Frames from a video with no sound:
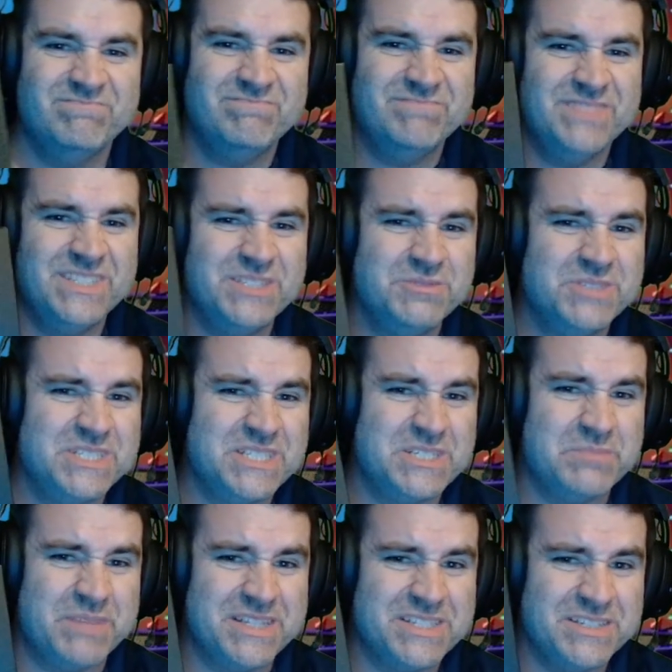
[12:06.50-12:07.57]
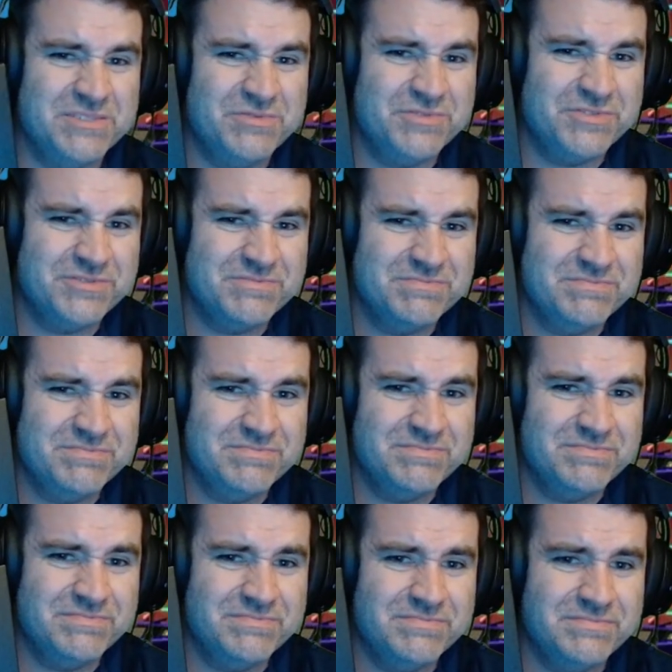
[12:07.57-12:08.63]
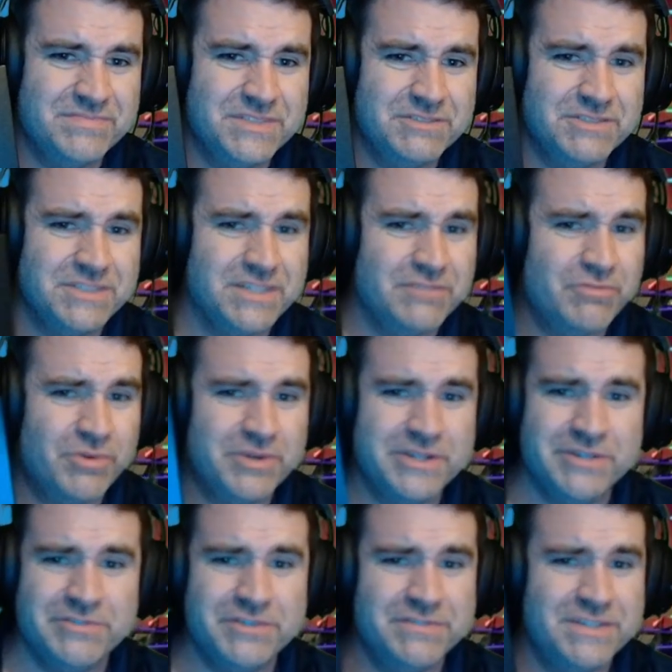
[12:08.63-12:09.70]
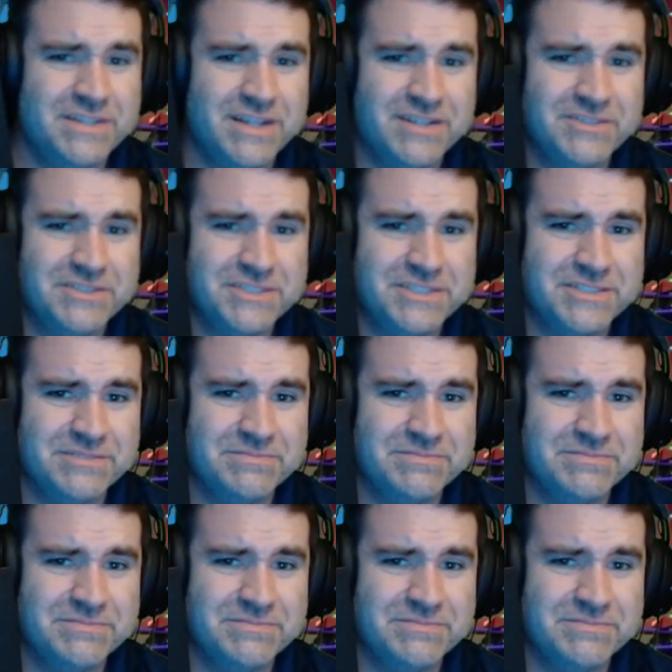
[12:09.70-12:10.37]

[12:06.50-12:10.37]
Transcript: This was expensive. It was like $40 or $50.